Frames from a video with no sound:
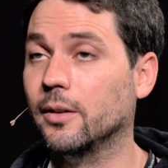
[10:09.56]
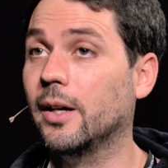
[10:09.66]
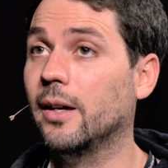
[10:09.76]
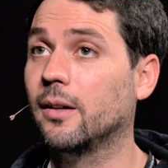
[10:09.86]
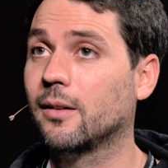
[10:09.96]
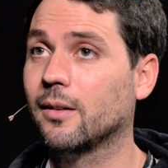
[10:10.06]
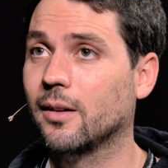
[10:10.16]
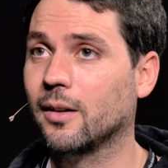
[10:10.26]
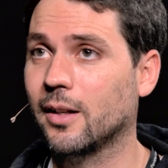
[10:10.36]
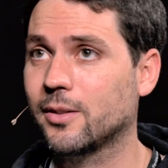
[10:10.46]
Yeah,
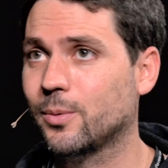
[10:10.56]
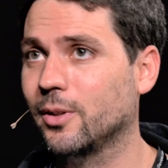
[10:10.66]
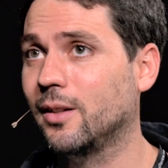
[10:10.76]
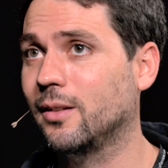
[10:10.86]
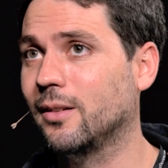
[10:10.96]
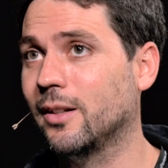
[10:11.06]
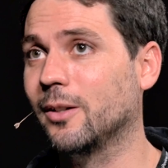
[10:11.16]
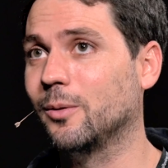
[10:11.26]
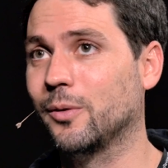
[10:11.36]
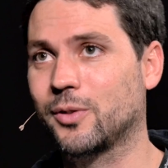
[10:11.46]
and that's really,
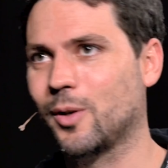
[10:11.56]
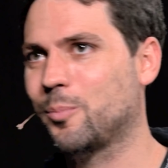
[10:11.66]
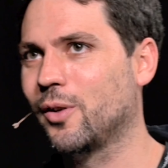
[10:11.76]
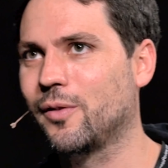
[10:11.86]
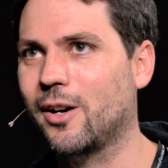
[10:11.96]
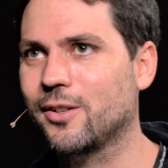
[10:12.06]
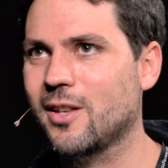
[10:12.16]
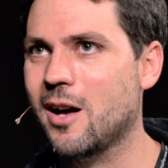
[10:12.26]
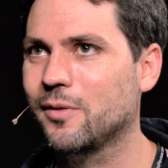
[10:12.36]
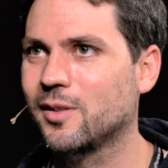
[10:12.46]
we've sort of proven
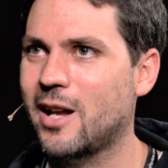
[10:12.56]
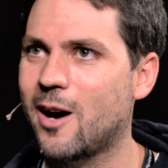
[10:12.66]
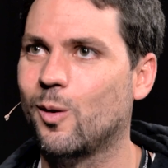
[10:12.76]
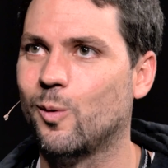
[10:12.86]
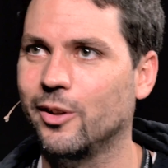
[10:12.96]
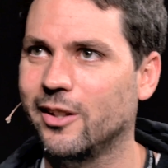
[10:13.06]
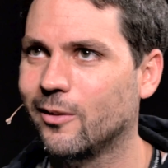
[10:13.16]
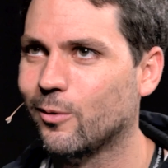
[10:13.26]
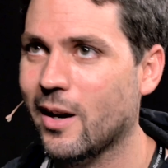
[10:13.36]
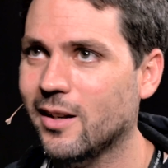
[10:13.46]
ourselves, and now we're really
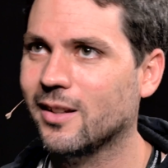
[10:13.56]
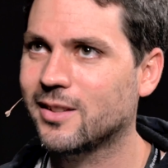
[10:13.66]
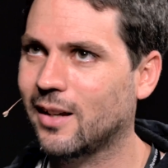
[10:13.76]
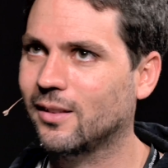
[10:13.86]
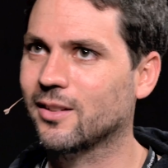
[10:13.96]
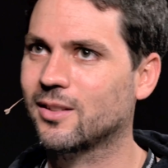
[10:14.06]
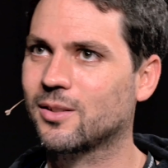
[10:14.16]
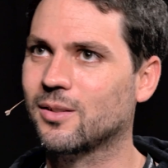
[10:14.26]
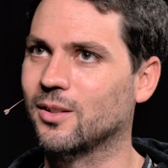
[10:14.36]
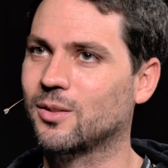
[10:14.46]
ready to take
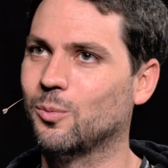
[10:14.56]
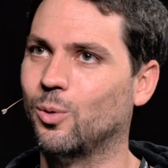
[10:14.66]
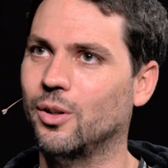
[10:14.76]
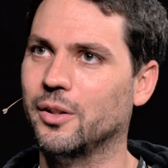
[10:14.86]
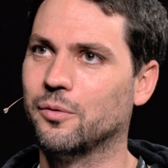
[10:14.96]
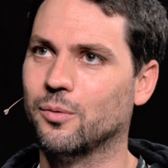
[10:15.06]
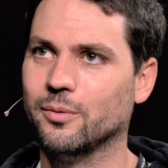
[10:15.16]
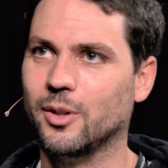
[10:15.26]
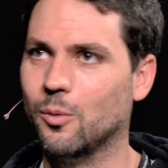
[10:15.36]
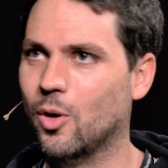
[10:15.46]
this world of,
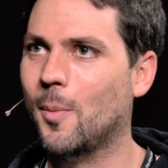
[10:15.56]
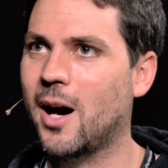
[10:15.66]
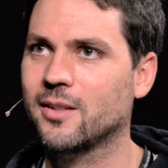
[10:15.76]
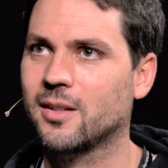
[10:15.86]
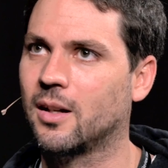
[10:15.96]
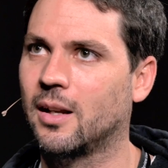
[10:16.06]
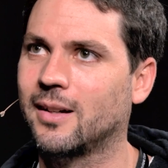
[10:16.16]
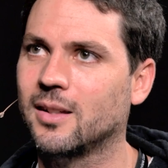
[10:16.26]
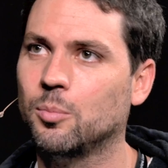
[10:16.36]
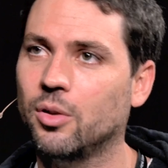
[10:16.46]
robots and
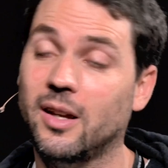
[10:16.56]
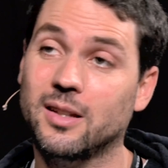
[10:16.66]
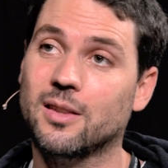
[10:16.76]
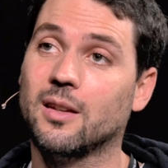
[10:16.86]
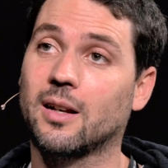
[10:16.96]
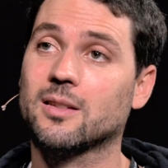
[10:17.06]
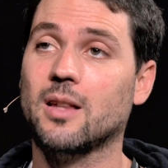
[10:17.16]
connected play to the next